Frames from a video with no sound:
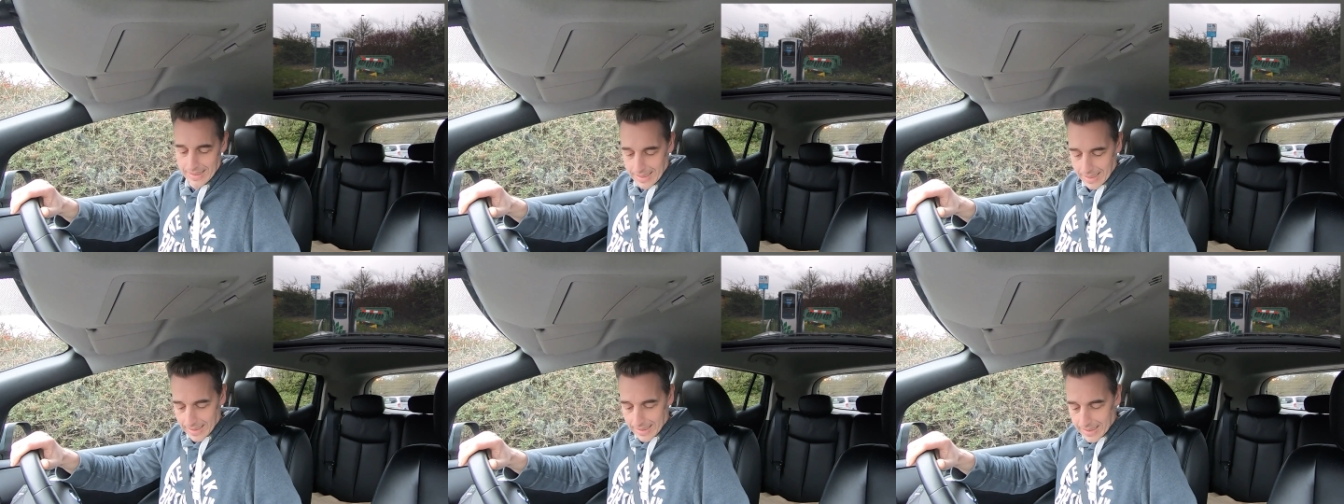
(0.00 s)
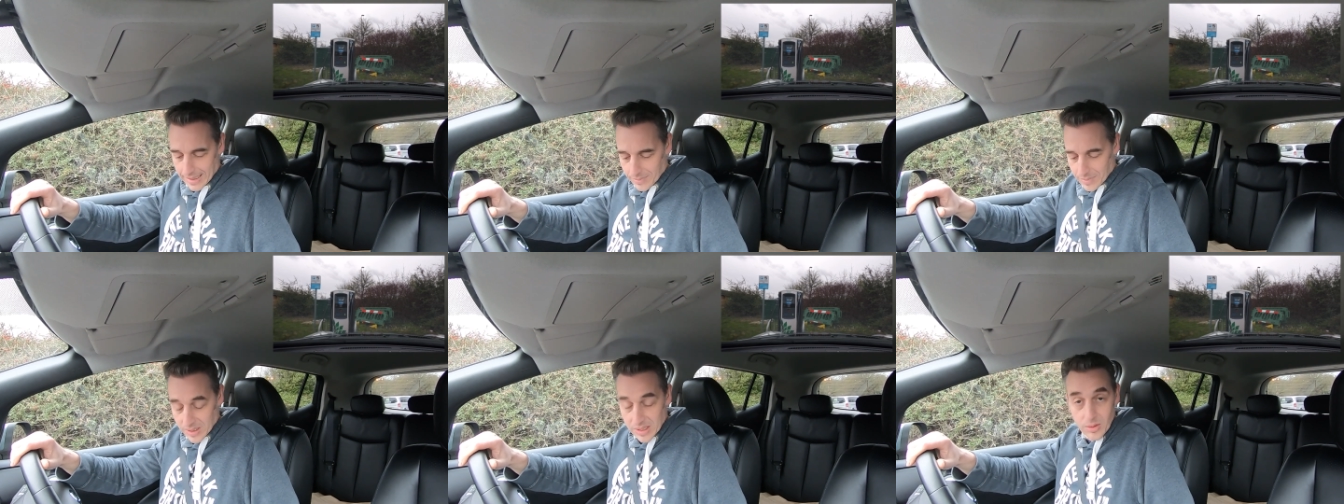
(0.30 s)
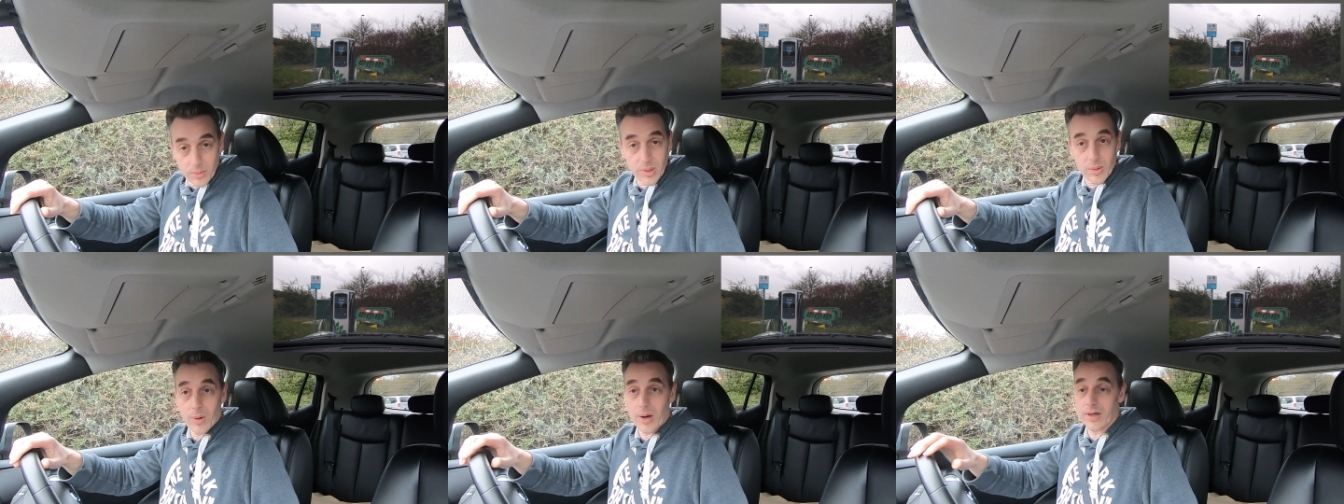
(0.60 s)
A
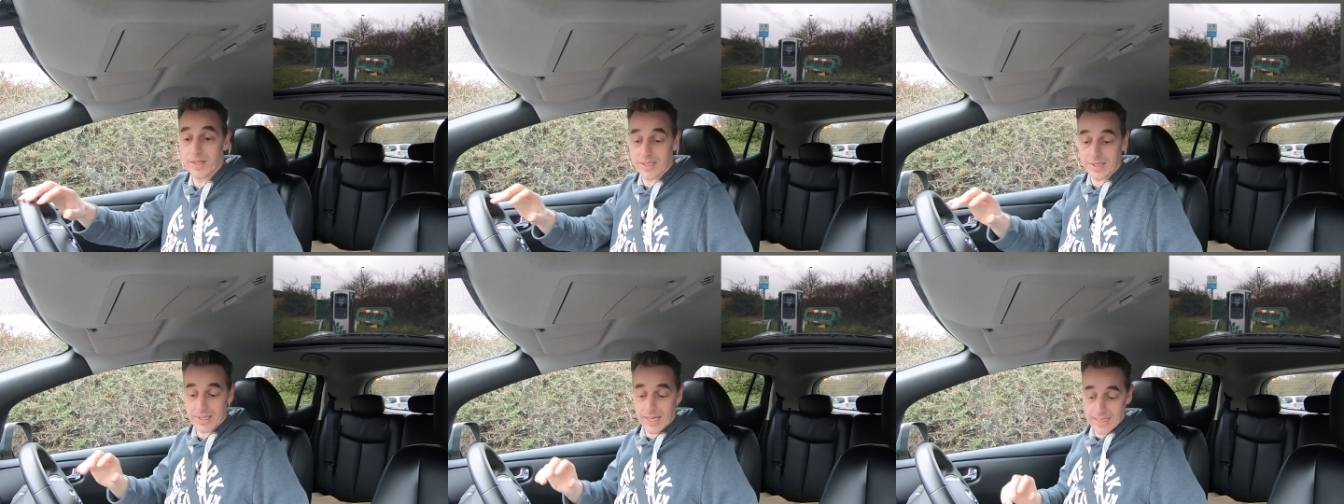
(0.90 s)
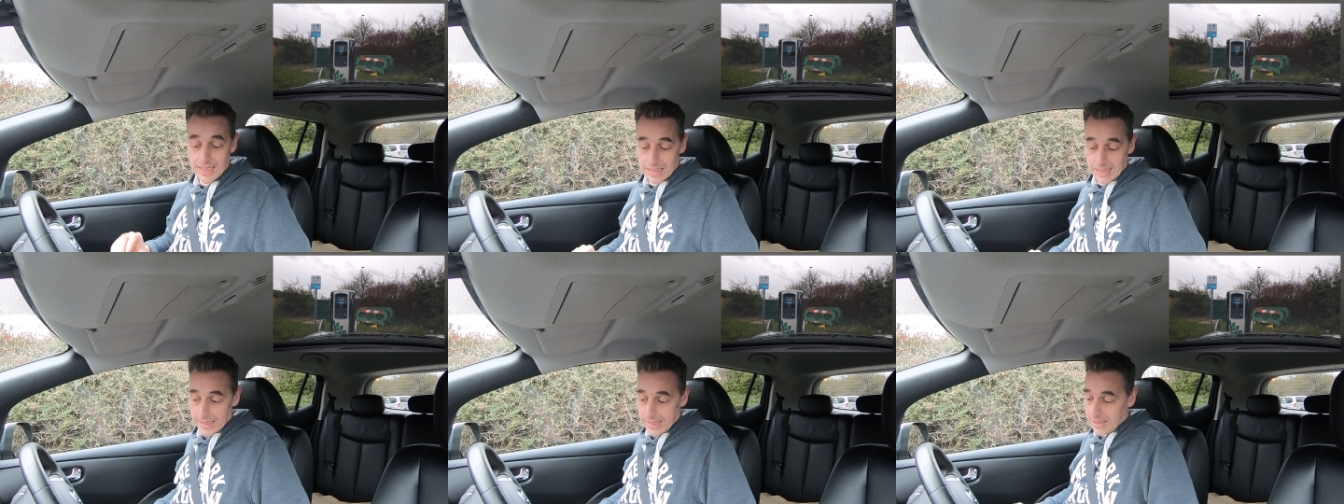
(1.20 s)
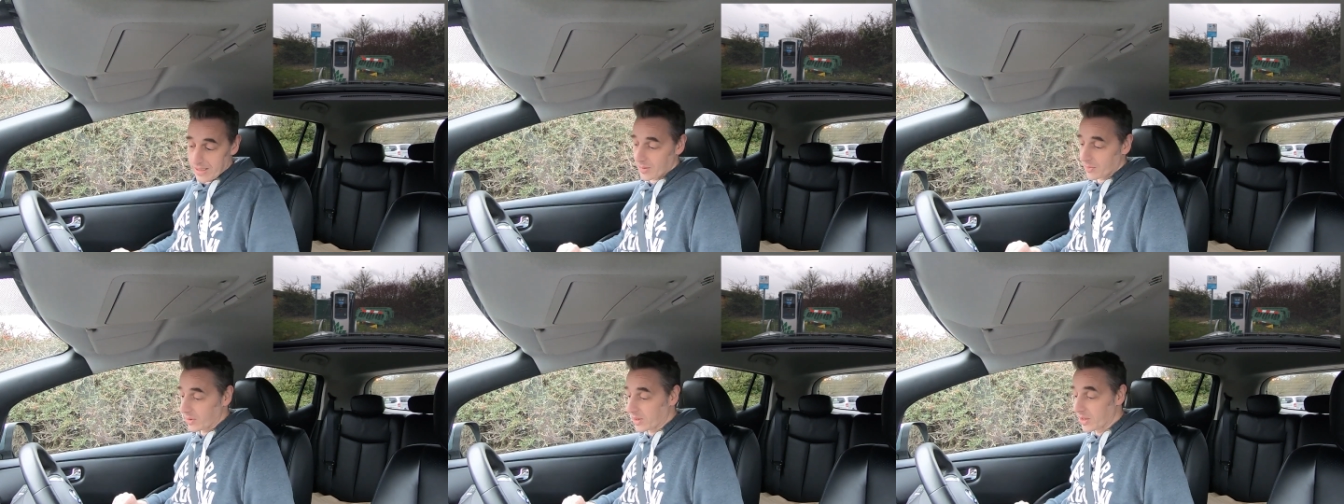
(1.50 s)
little bit worried to say the
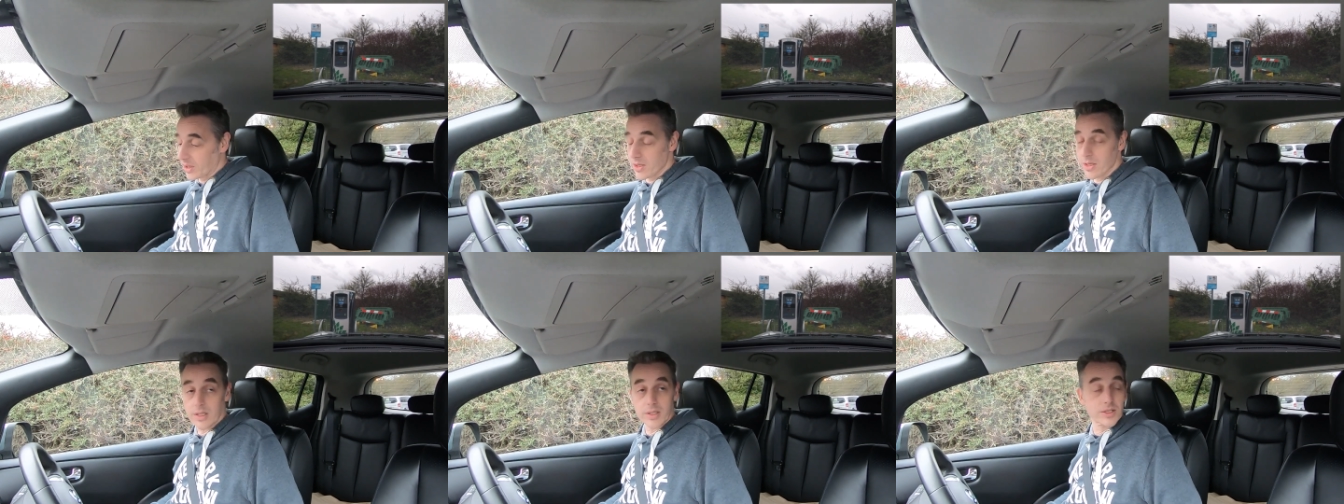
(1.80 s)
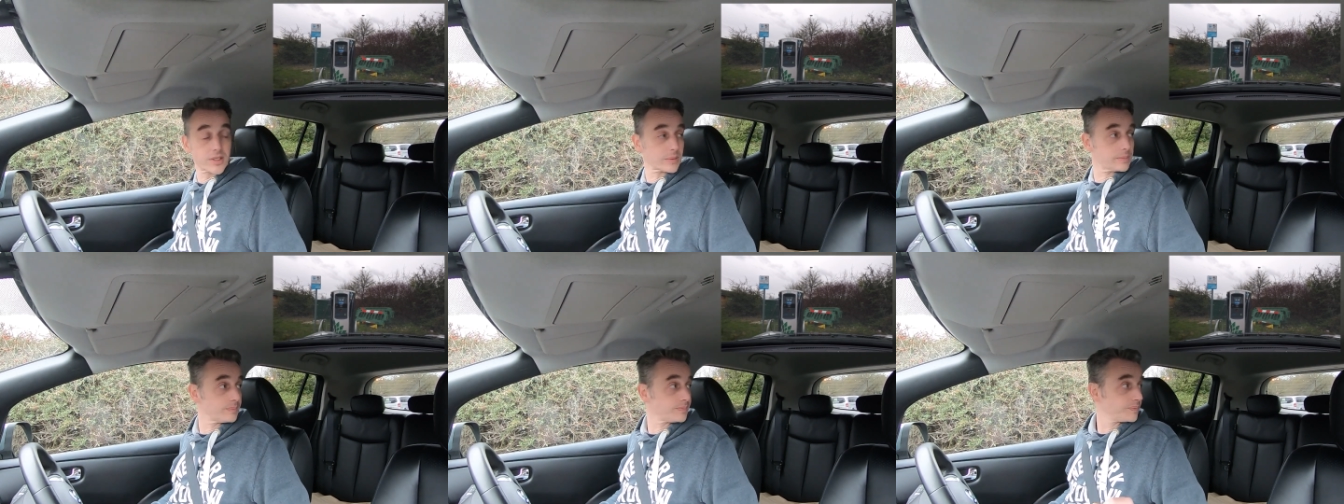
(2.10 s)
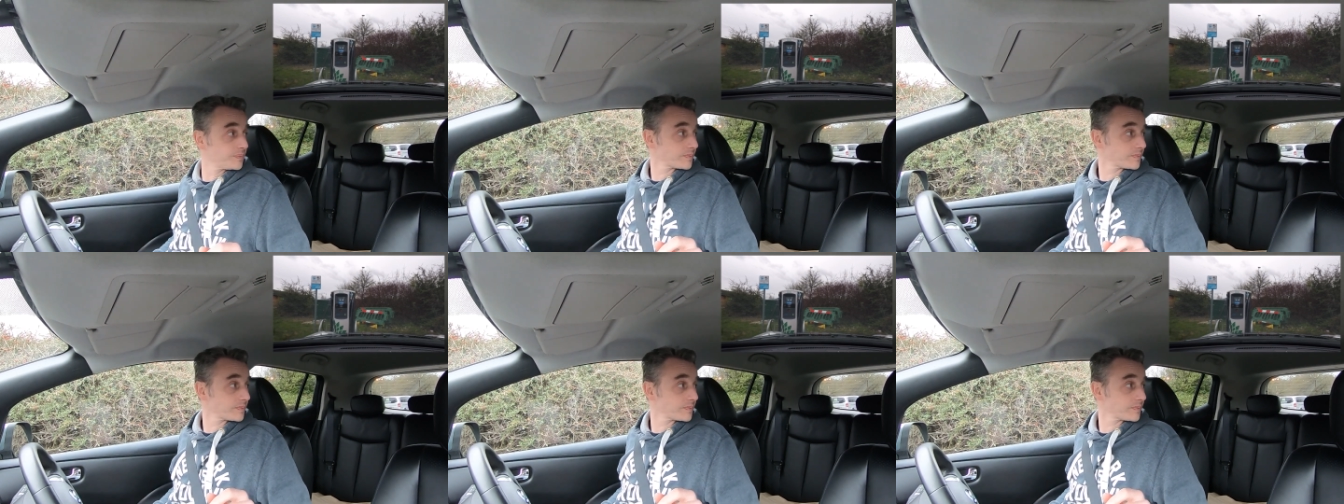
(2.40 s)
least, because